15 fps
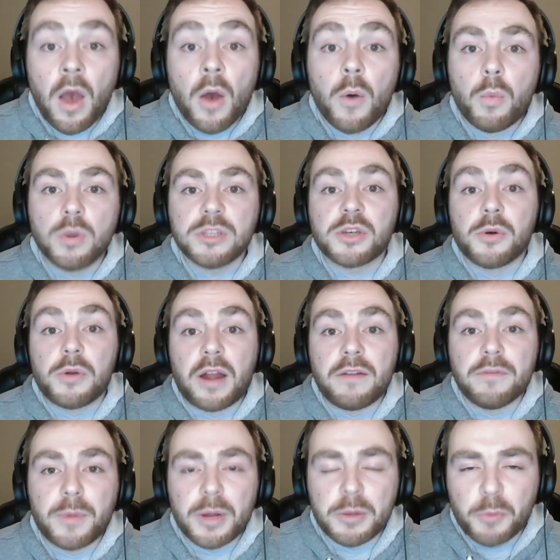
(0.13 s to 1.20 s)
What's going on,
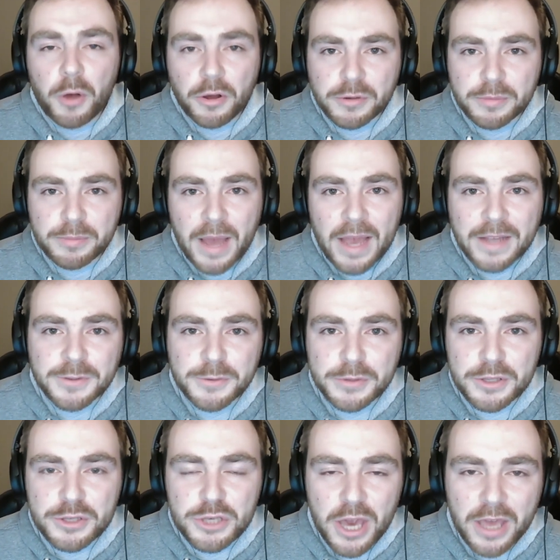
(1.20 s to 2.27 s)
everybody? Welcome back to
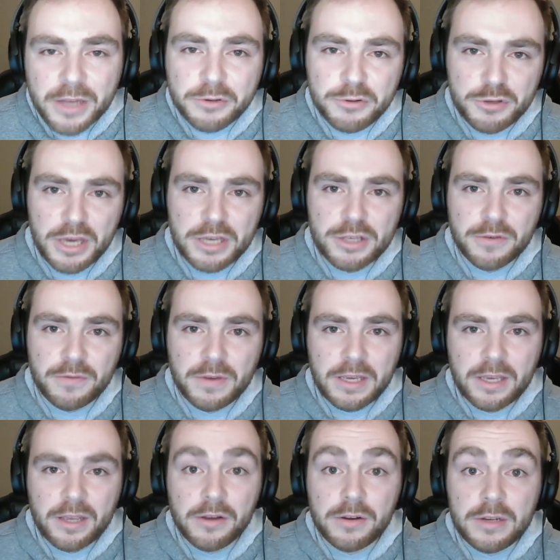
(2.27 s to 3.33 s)
the channel. Jake
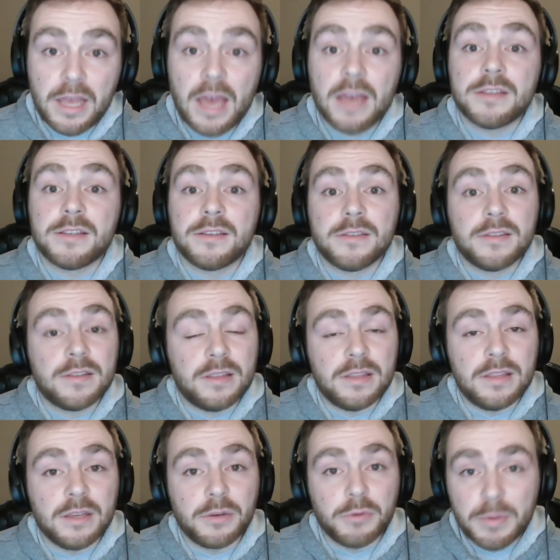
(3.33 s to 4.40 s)
Shavink here. And yes,
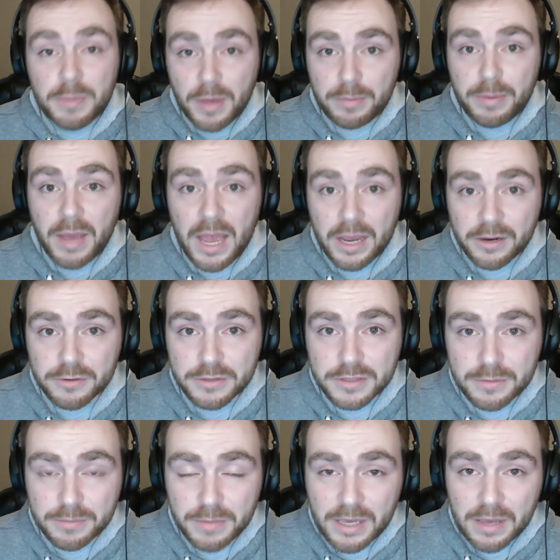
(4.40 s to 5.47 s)
the Green Bay
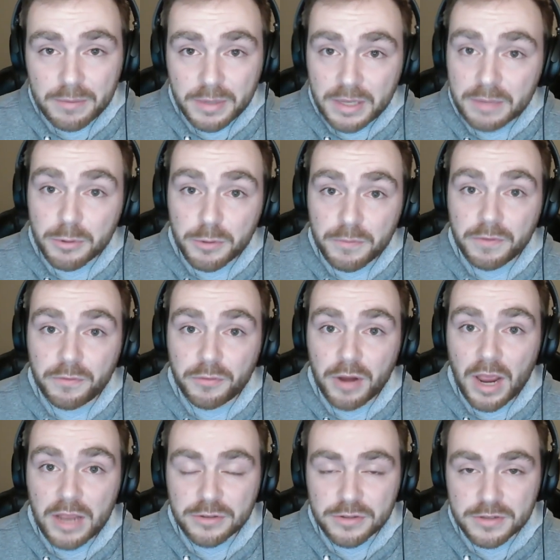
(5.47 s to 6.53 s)
Packers make a big move in free
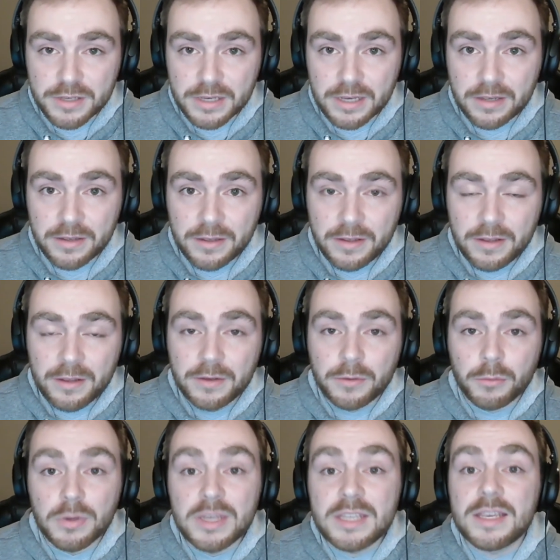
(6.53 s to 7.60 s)
agency,
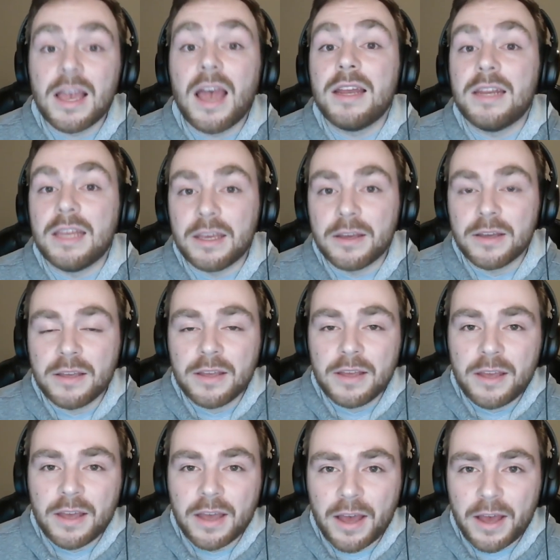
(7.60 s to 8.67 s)
re-signing
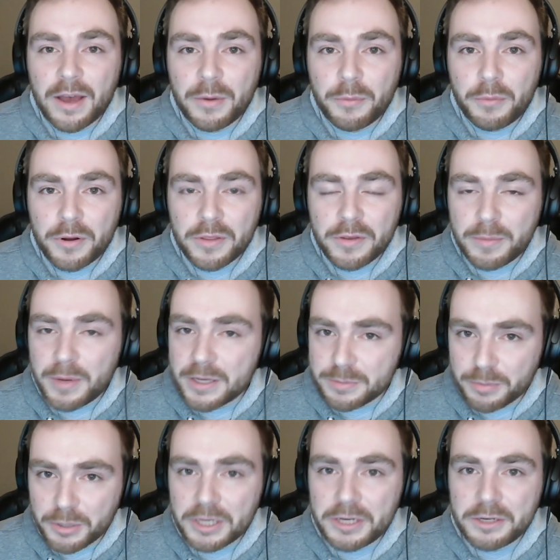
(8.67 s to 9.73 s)
one of their best
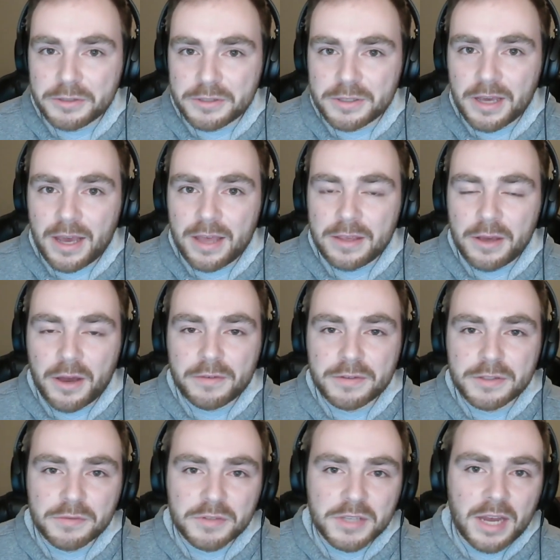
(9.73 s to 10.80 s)
players on the
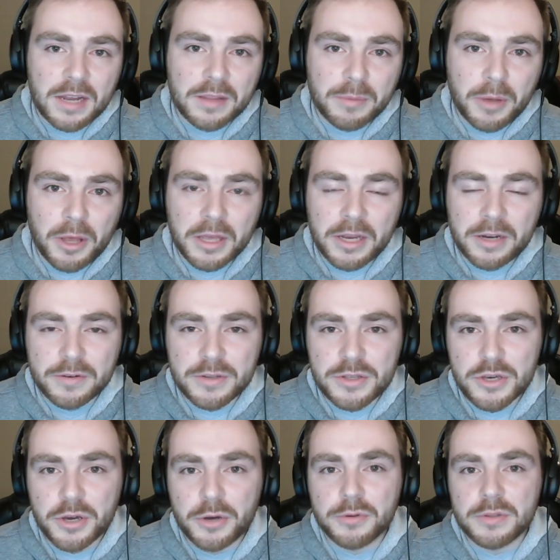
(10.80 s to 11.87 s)
offensive side of the ball, Aaron
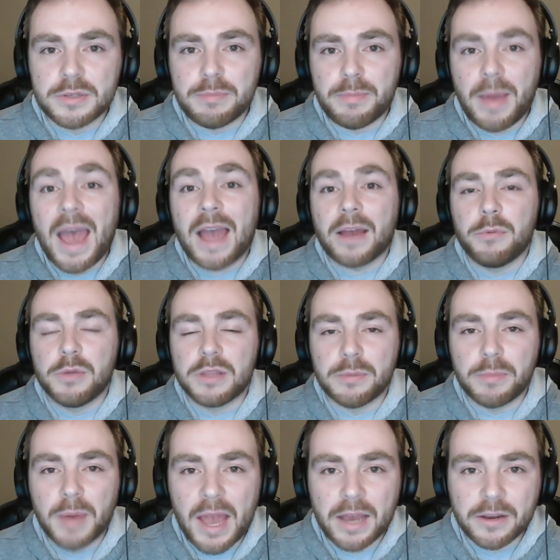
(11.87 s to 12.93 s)
Jones, back with the
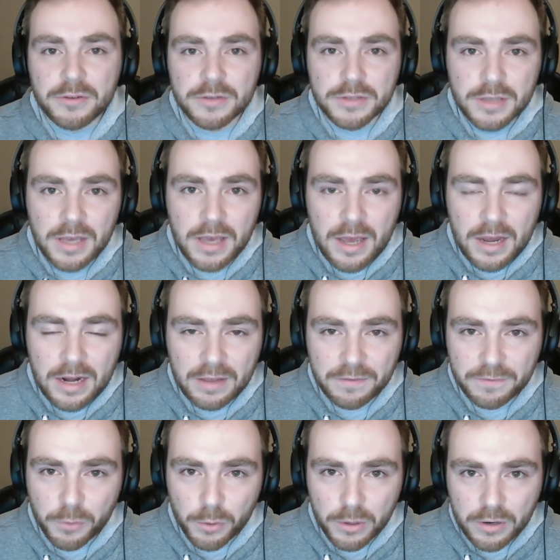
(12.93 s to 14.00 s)
Packers, a
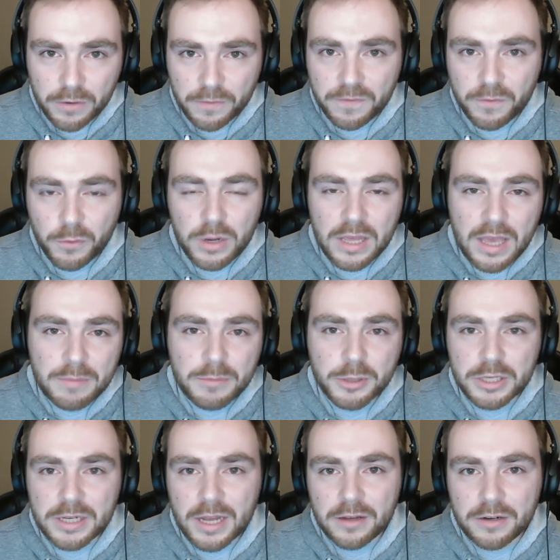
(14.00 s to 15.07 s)
four-year, $48
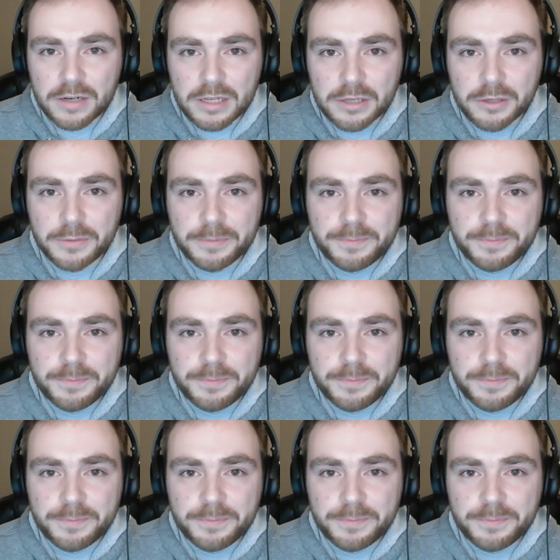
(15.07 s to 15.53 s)
million deal,